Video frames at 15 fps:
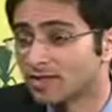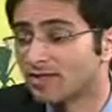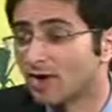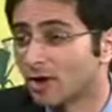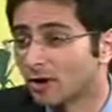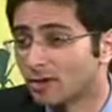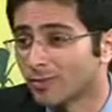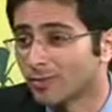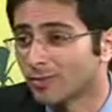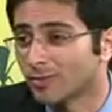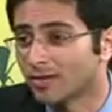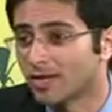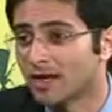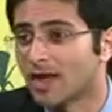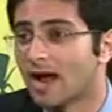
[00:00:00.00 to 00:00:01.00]

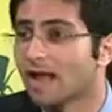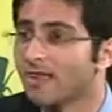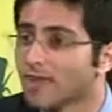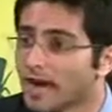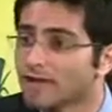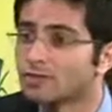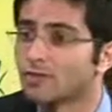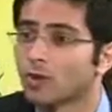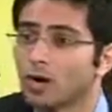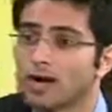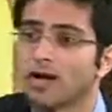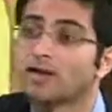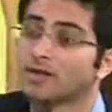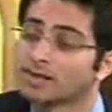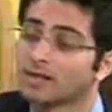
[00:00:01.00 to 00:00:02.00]
argument. And that's
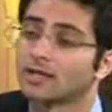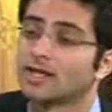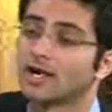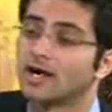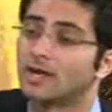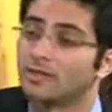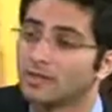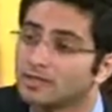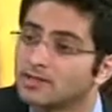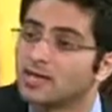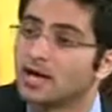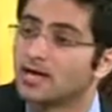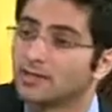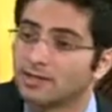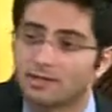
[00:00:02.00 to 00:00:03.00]
why I think this
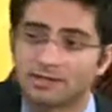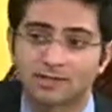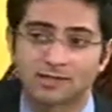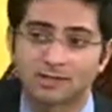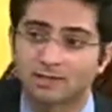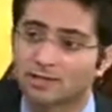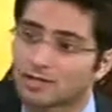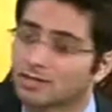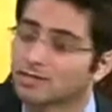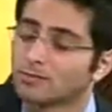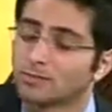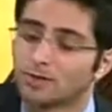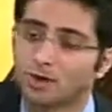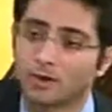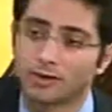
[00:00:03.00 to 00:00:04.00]
kind of decision
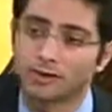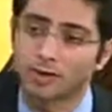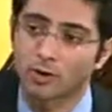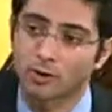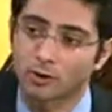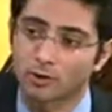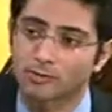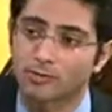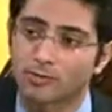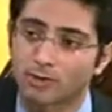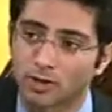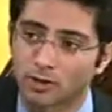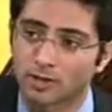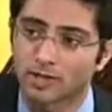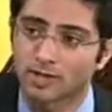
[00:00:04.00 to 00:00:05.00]
doesn't belong in the courts. It
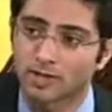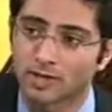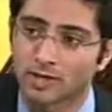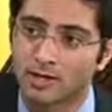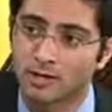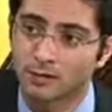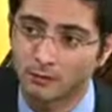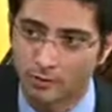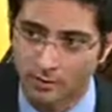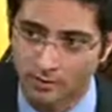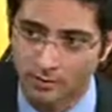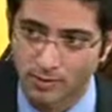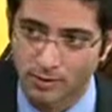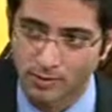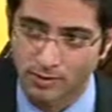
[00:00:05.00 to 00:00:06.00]
belongs with
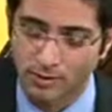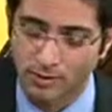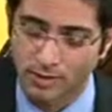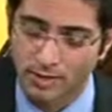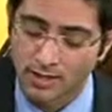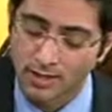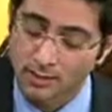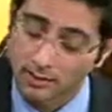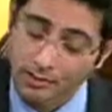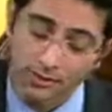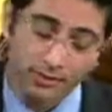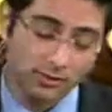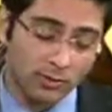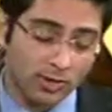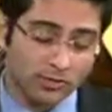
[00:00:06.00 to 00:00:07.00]
the people. Now, on
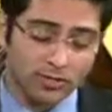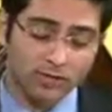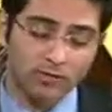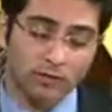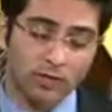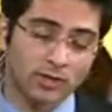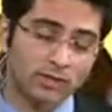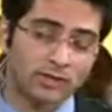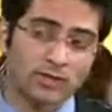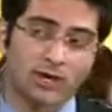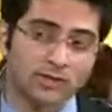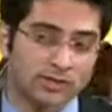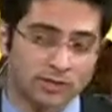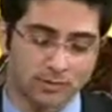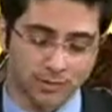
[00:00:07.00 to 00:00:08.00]
the question of what
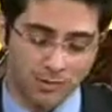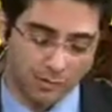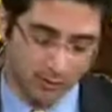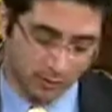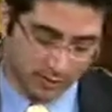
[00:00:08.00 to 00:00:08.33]
direction the people are